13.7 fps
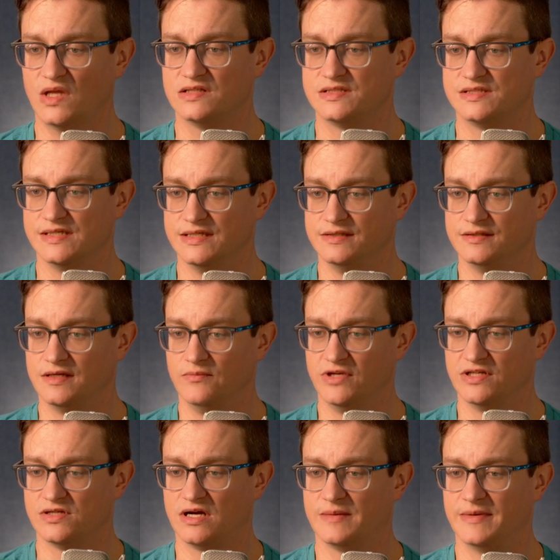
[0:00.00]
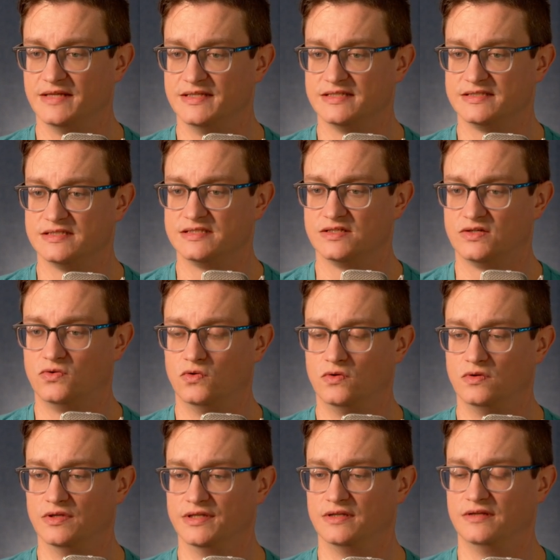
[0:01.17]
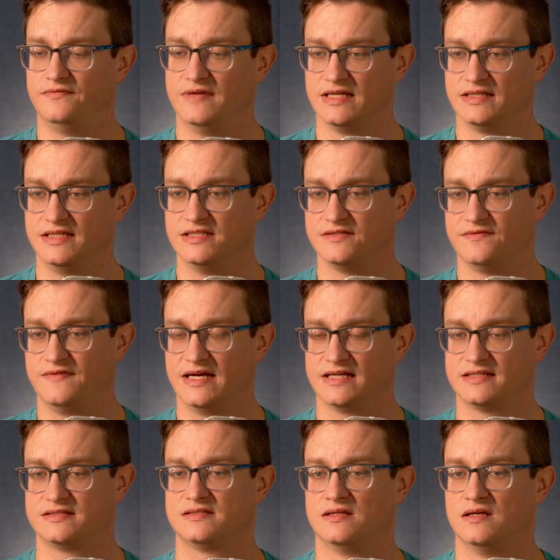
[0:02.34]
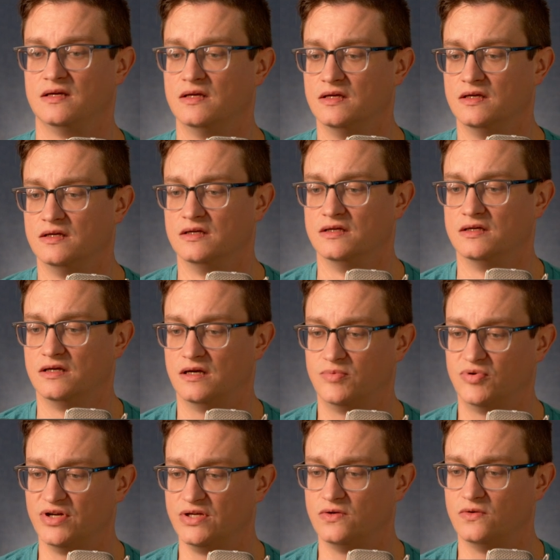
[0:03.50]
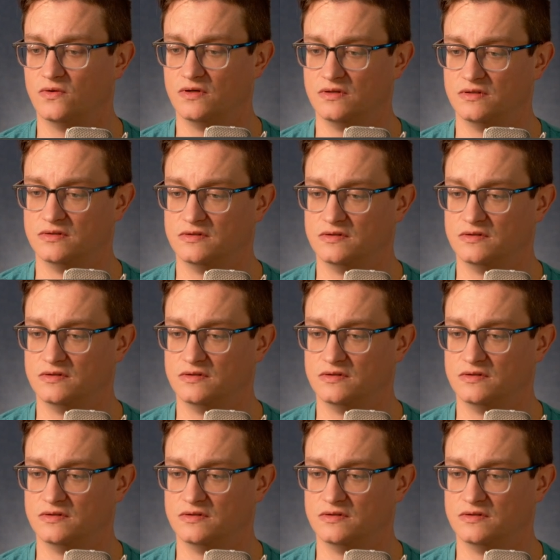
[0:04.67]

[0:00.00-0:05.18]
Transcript: see. And we can talk about this. This is a cool effect. These effects are pretty cool.